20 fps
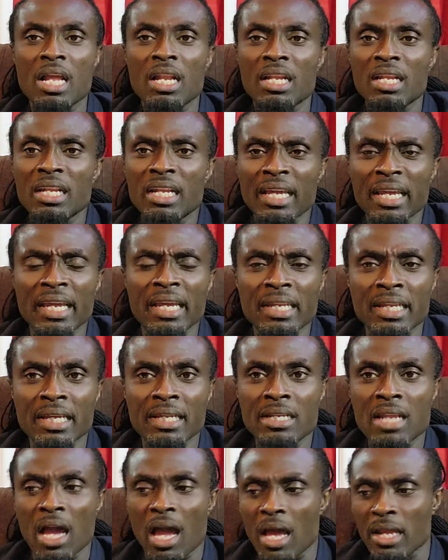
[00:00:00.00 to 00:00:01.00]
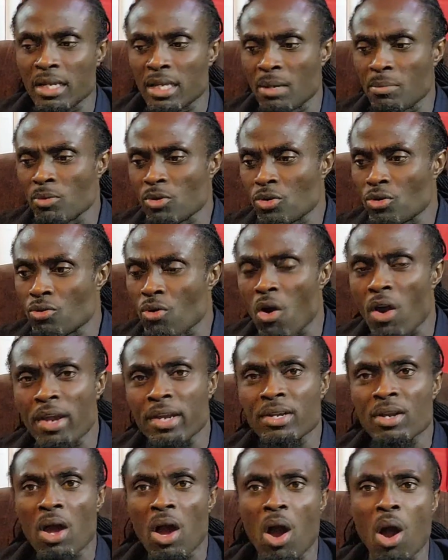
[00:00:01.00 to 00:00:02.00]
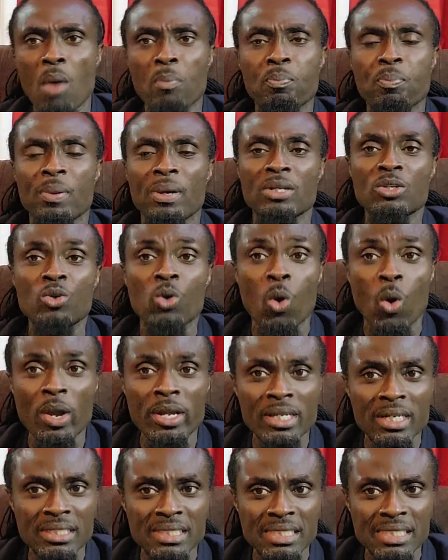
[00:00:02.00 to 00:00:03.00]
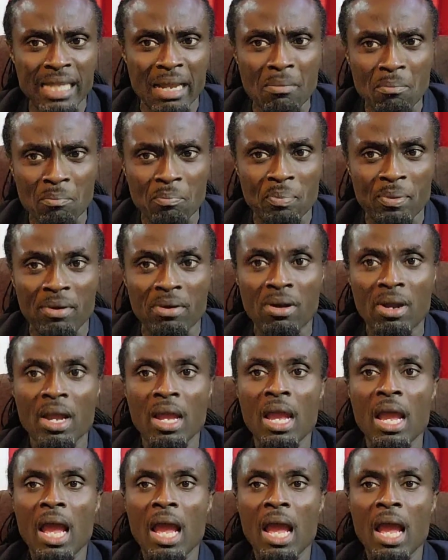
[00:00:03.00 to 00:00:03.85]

leaning on him growing up and going to temple,